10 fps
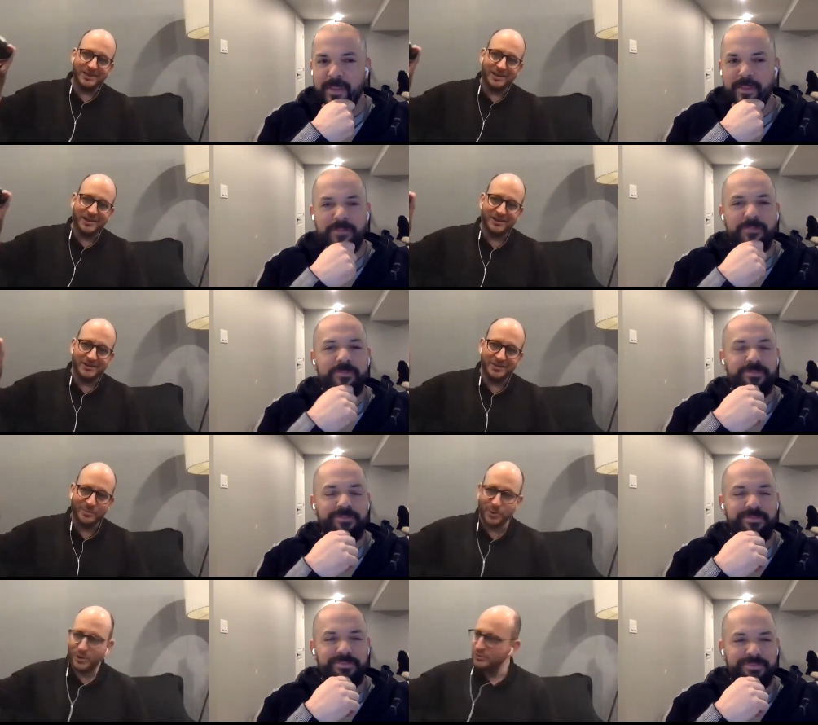Speaker 1: uh, the
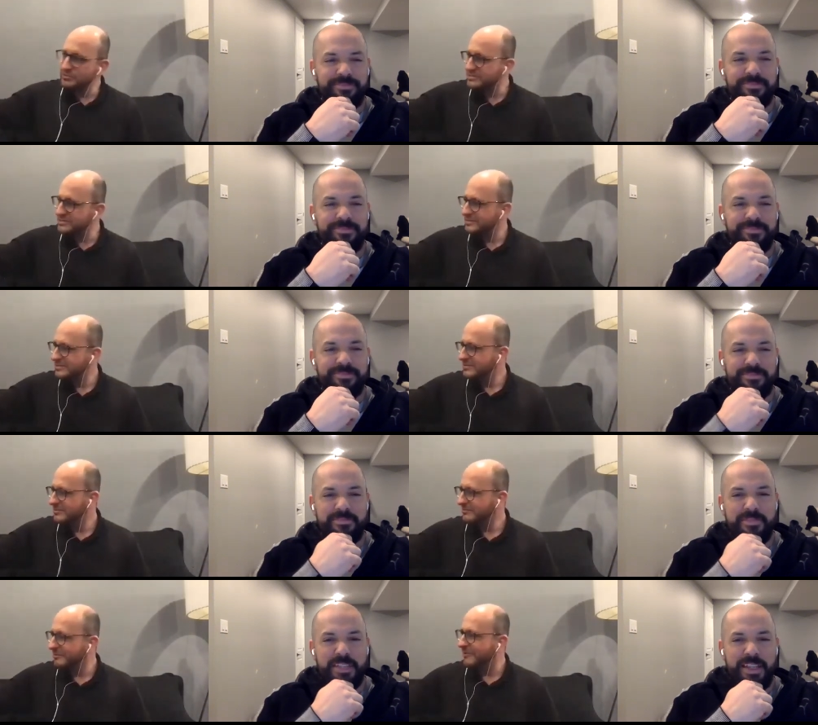Bose,
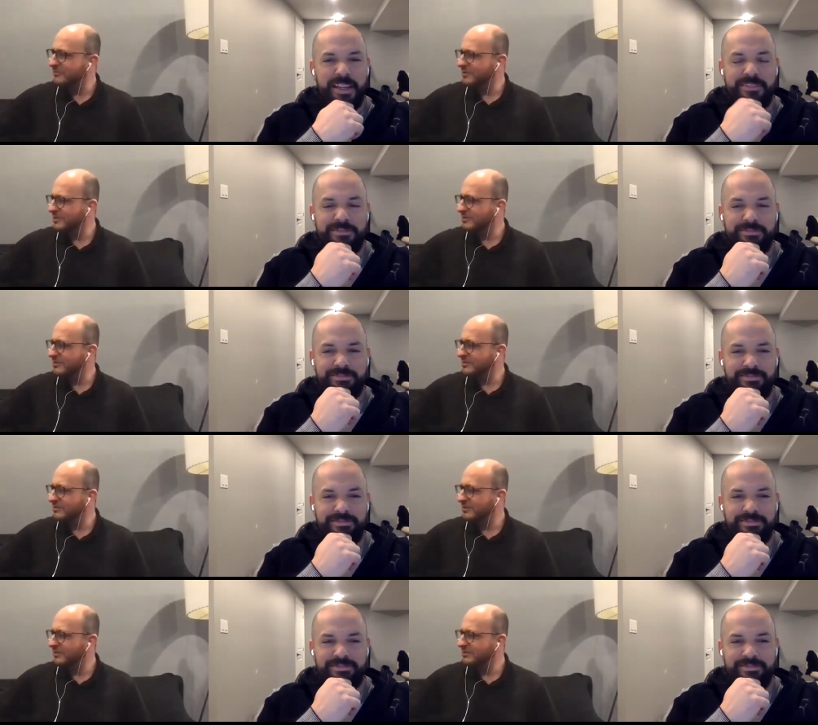whatever they yeah.
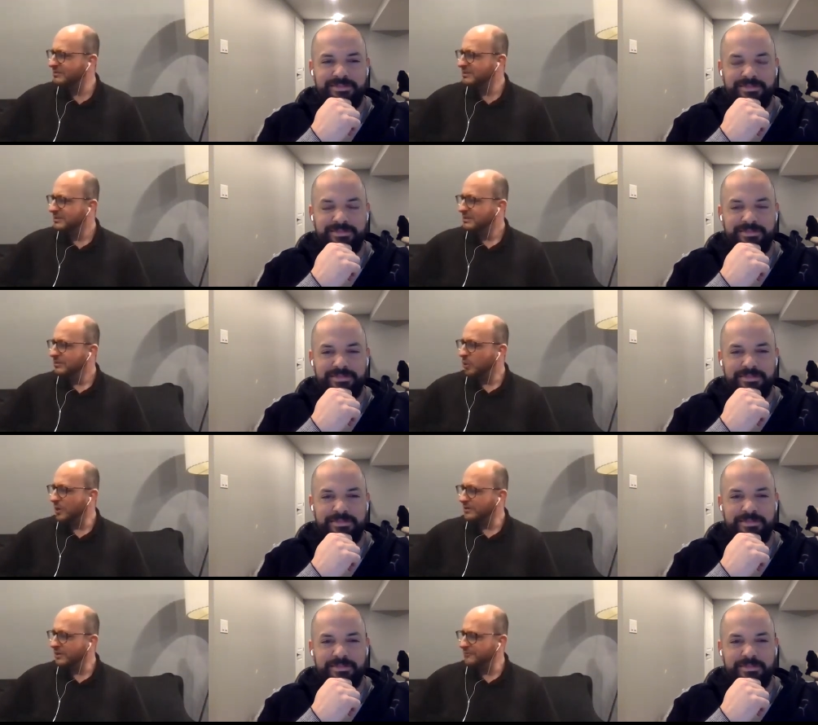called, quiet
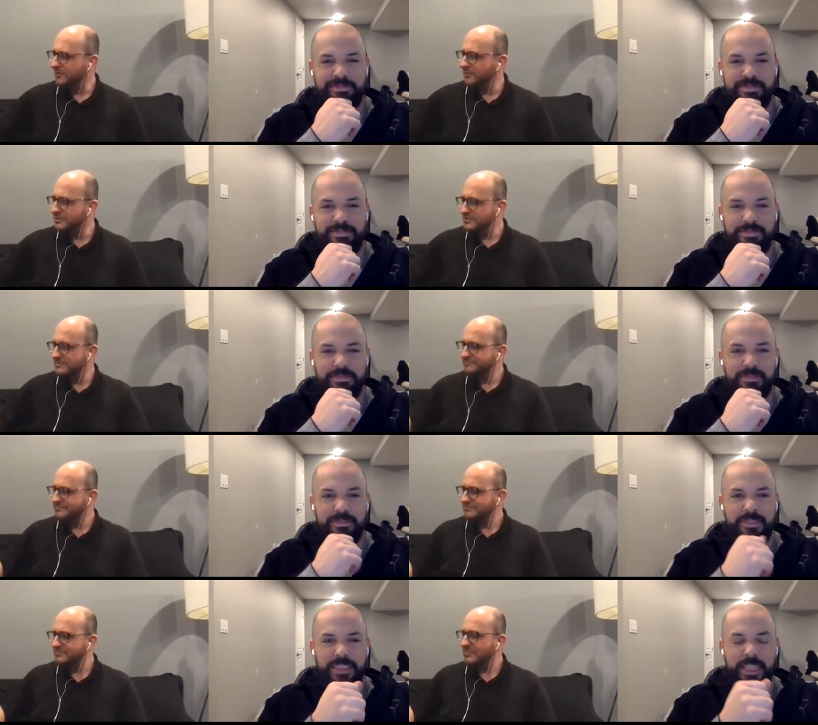comforts.
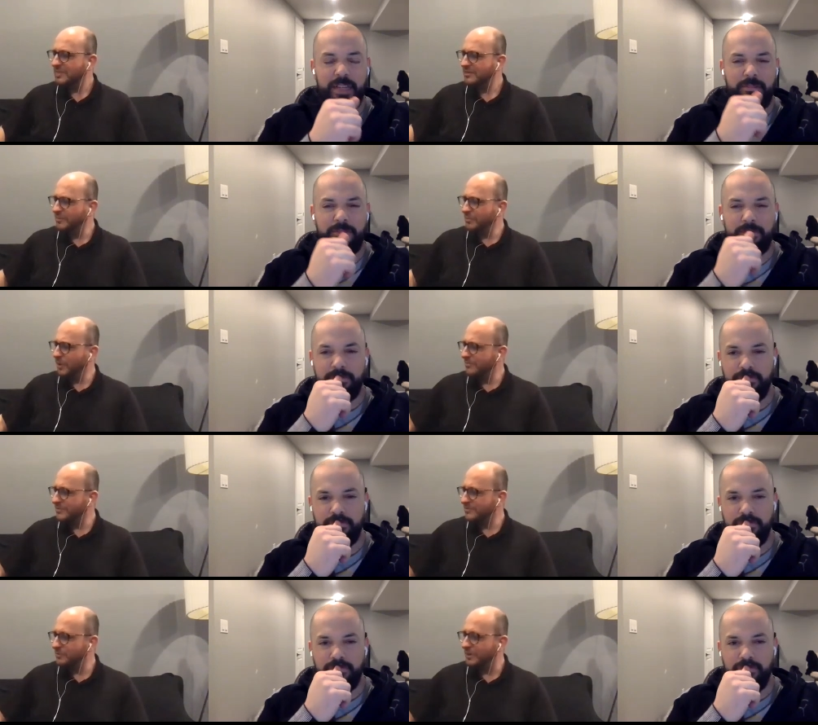The yeah. problem is
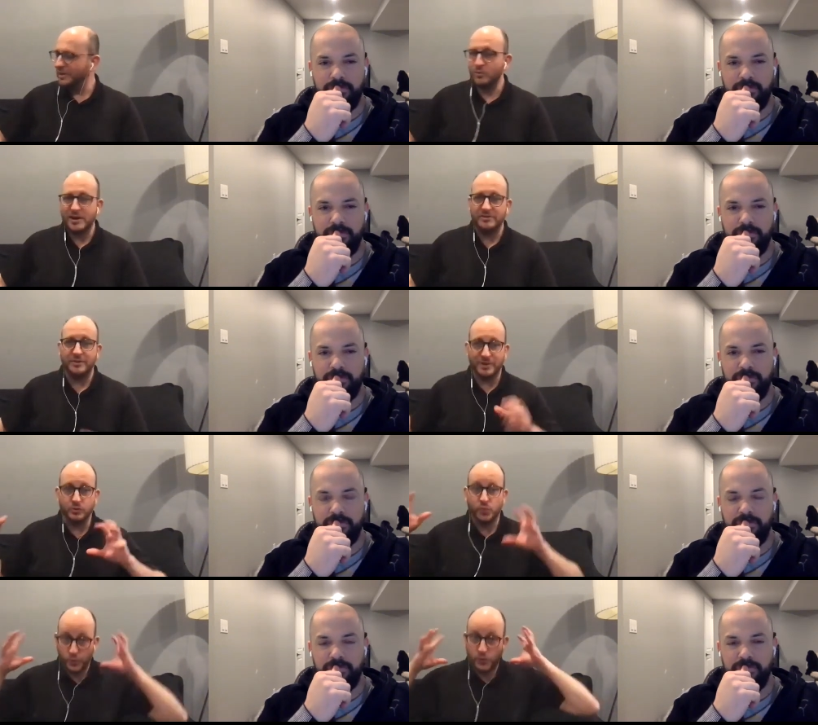when I wear them, it
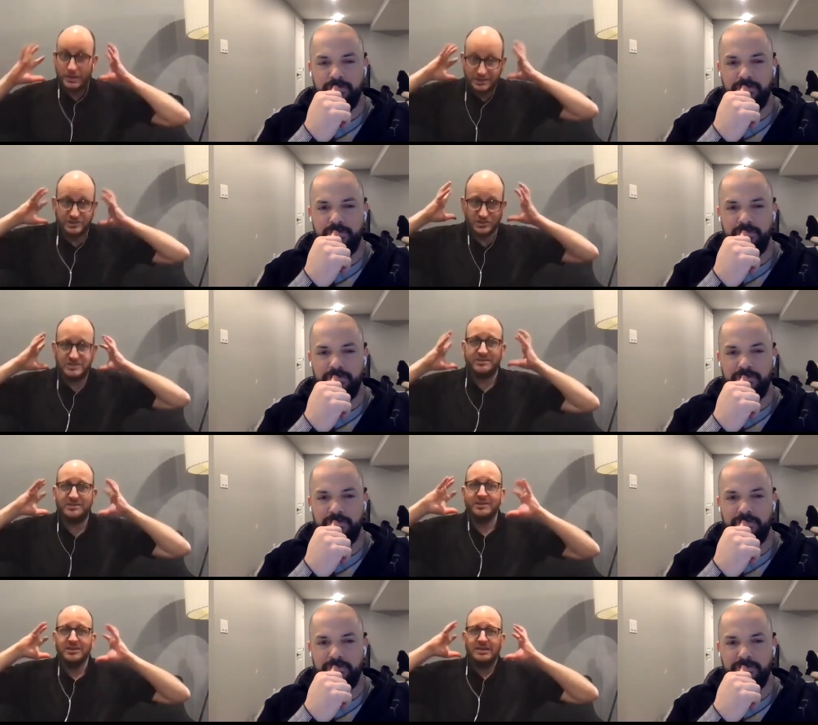really just
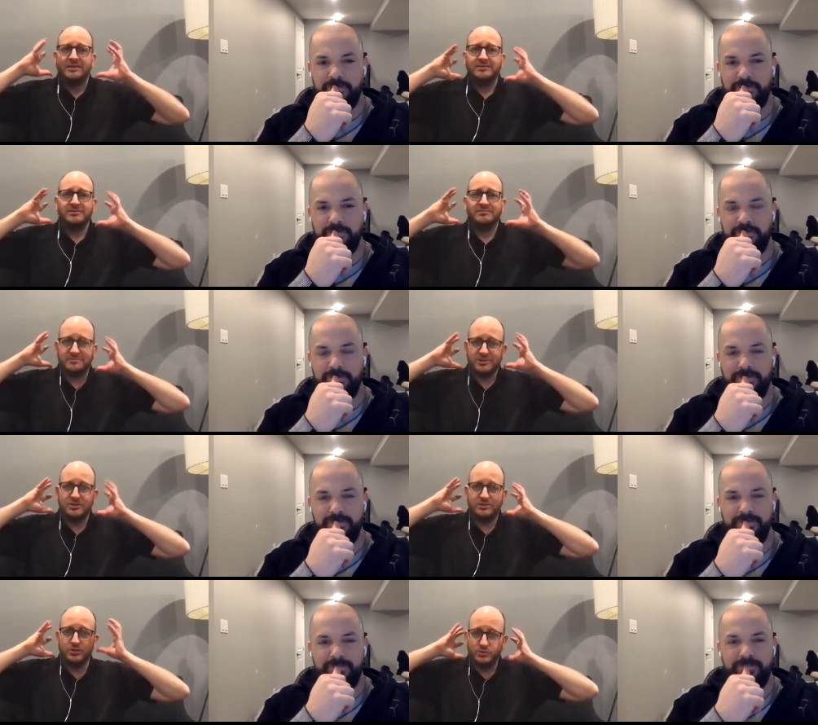
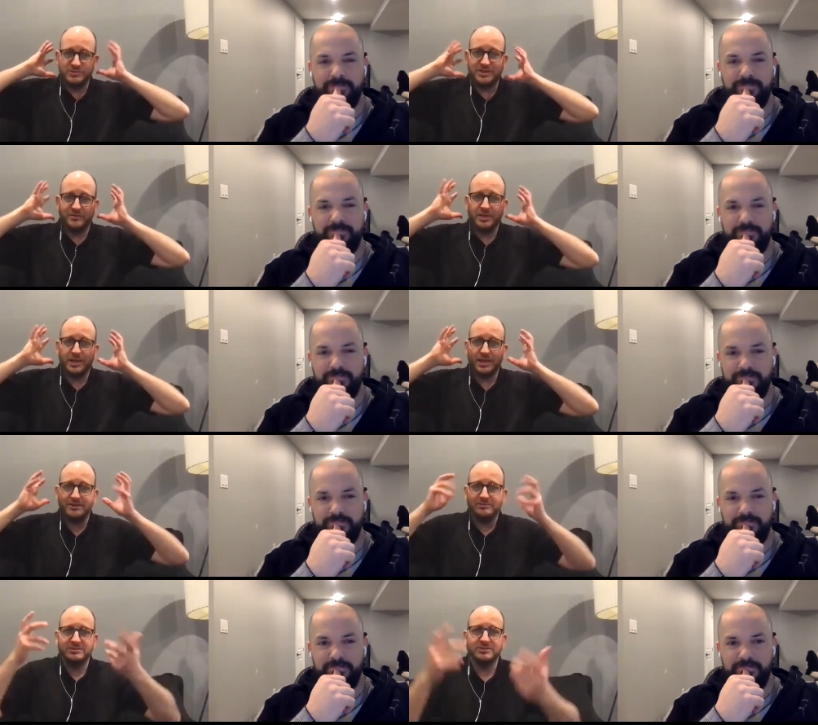tunes everything out
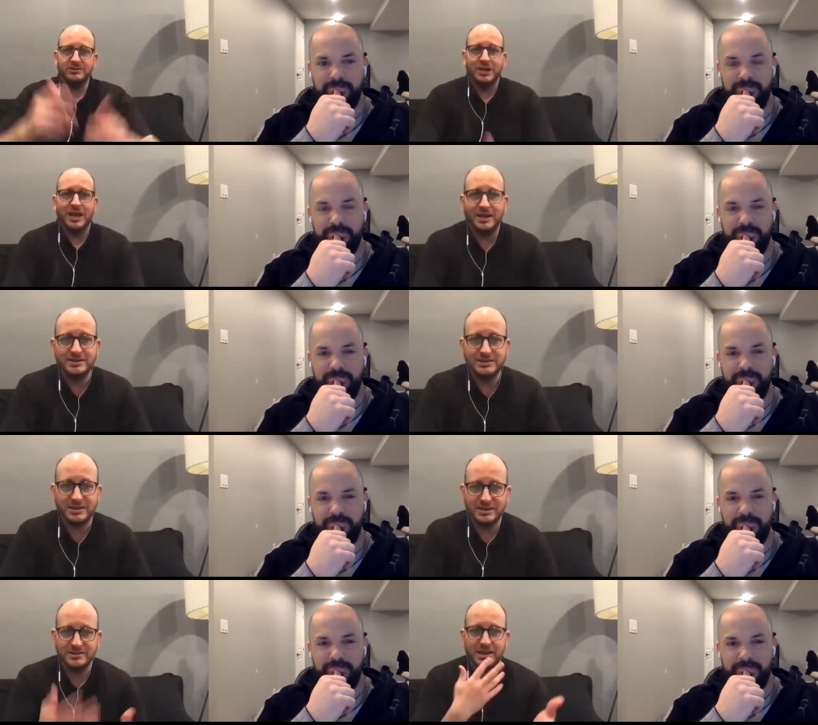so you can't uh,
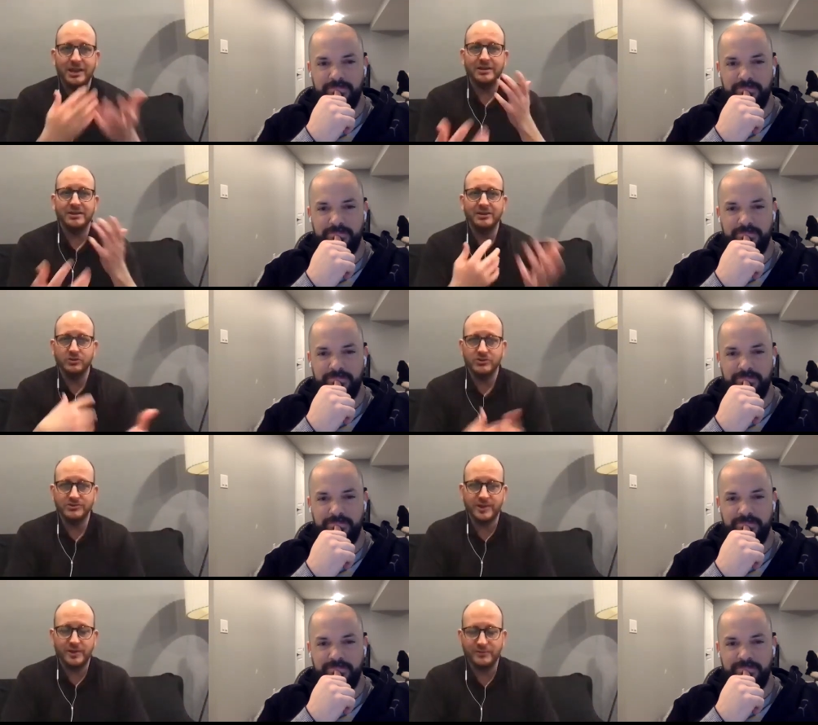you can't hear
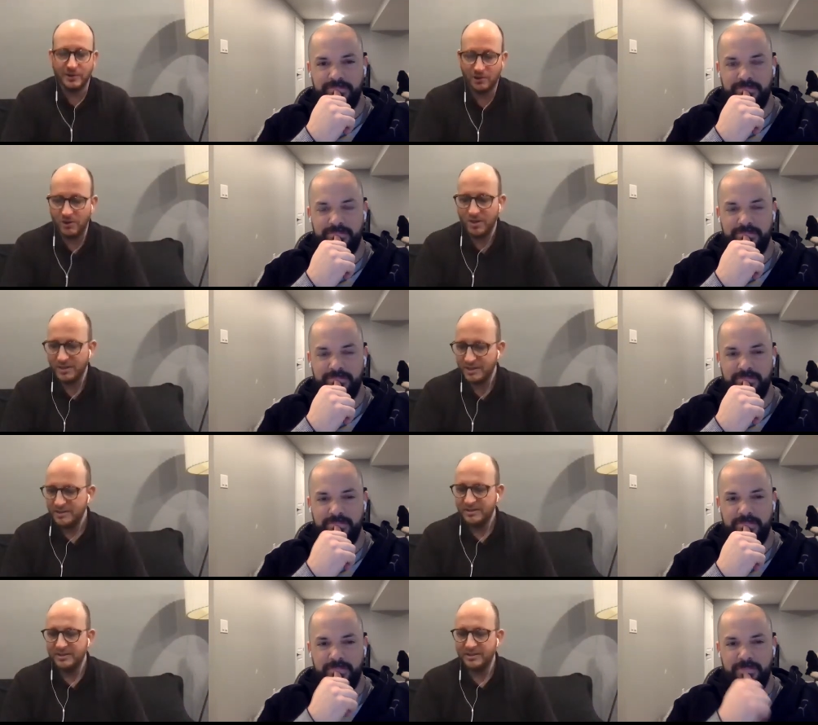yourself at all
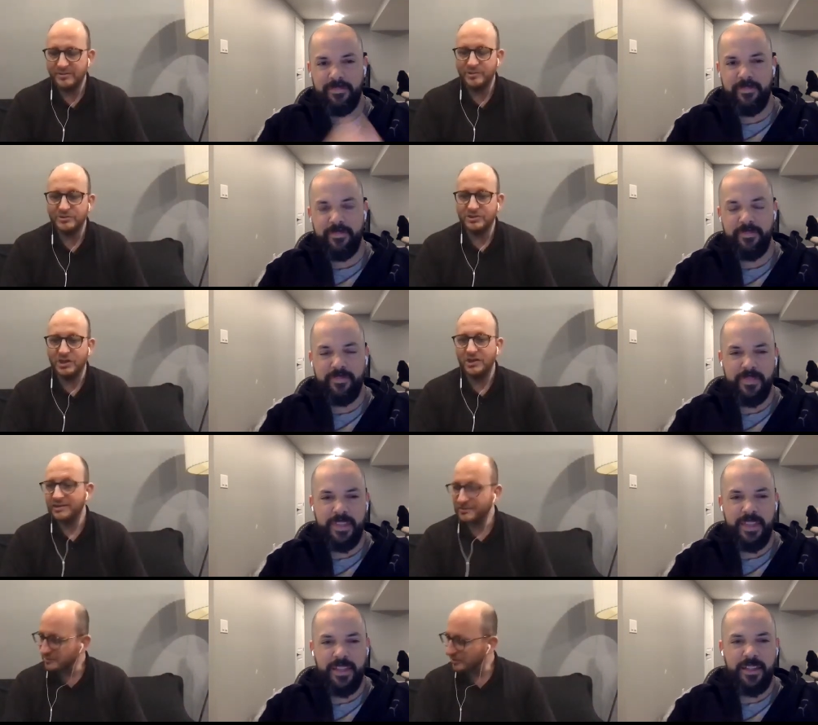uh, when you're talking
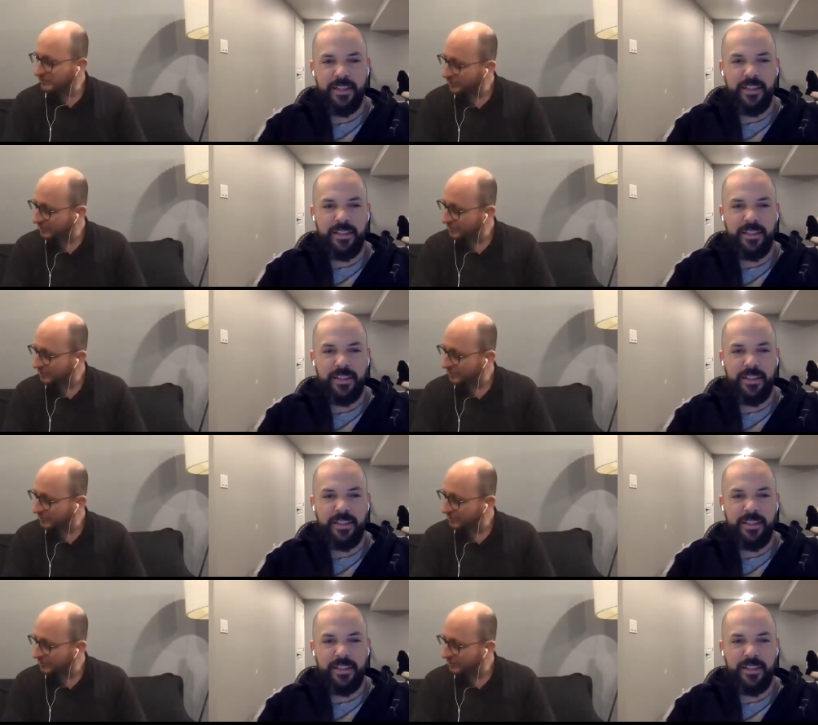so for the